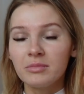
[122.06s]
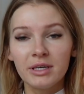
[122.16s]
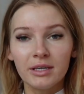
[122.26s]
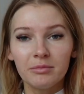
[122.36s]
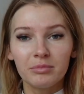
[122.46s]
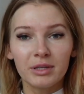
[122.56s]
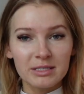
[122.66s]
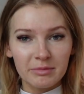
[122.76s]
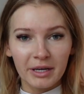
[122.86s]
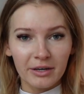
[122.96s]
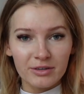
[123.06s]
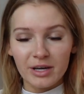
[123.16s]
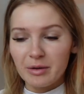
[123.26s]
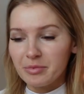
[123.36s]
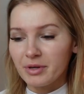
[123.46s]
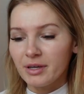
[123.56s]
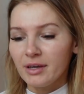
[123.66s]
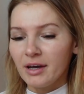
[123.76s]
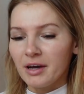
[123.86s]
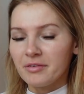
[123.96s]
me plus my hair type.
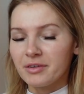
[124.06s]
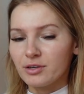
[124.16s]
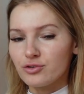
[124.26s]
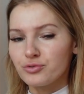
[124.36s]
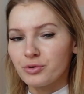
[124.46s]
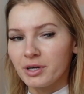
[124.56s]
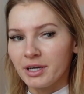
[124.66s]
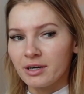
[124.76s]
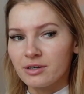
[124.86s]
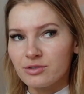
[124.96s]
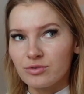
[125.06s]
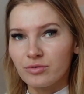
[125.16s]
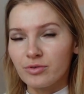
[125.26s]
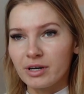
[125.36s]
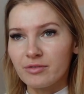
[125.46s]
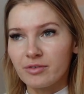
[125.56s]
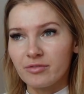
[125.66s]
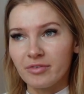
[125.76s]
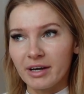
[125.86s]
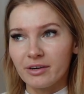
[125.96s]
I feel like short hair is so great for
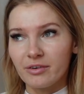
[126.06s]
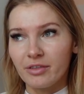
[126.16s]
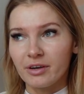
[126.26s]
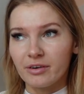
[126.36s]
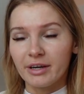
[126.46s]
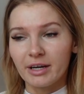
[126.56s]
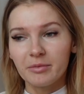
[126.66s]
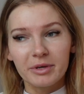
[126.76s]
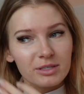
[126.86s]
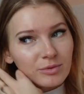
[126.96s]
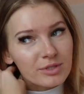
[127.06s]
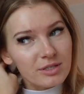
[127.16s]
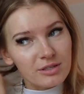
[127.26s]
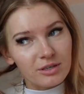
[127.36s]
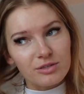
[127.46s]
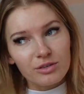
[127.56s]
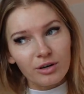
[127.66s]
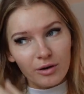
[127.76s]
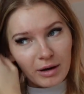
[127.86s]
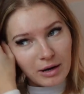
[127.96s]
finer, thinner hair because once it starts to
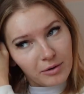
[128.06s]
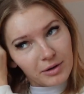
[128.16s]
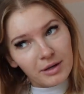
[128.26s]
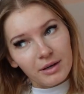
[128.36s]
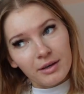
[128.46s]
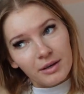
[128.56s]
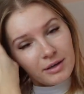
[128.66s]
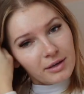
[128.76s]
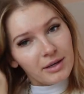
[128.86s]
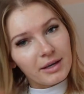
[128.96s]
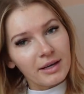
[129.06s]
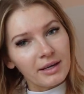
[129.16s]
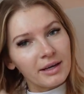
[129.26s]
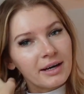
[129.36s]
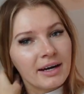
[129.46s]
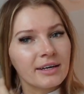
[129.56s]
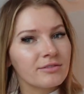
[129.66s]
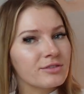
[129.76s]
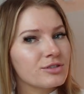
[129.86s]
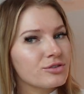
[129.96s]
grow out, it can get kind
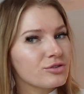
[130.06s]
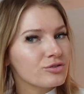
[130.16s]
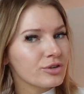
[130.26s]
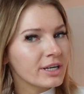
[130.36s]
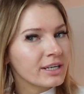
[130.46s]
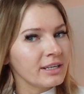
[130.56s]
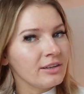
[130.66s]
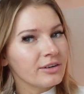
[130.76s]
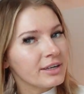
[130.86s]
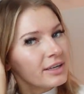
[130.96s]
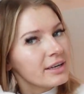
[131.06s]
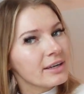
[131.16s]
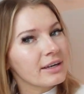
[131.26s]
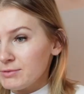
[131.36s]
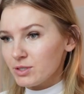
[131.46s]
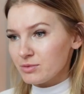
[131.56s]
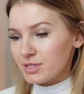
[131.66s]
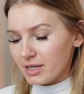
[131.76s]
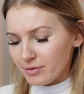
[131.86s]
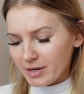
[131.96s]
of stringy looking. And so I'm just
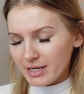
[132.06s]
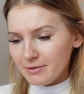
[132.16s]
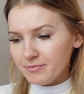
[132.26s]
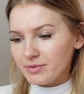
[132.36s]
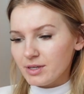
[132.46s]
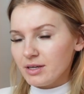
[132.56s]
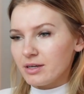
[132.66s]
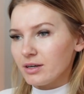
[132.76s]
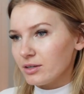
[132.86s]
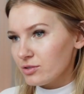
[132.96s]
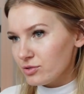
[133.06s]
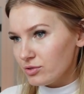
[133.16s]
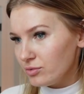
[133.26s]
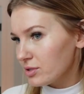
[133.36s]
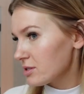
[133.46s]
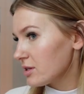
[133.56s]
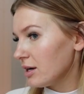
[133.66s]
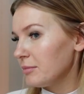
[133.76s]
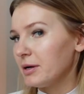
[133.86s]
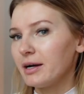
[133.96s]
getting ready. I'm gonna do
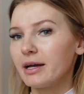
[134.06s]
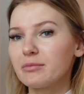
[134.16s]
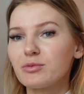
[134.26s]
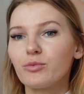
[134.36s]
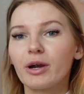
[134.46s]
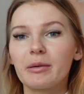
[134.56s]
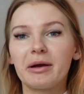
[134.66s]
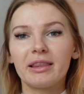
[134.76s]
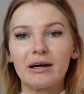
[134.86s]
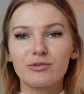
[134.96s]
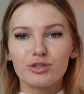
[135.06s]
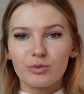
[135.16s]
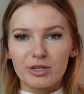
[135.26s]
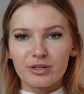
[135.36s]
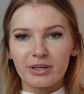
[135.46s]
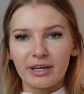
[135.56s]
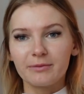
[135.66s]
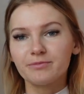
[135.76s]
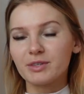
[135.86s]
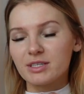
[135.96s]
some, I'm wearing my lounge sweatshirt
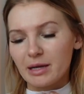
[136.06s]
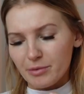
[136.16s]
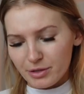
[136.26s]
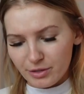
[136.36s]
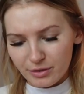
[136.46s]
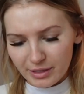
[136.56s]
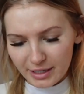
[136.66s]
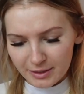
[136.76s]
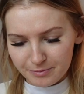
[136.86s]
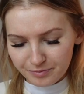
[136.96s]
again, this time with a turtleneck,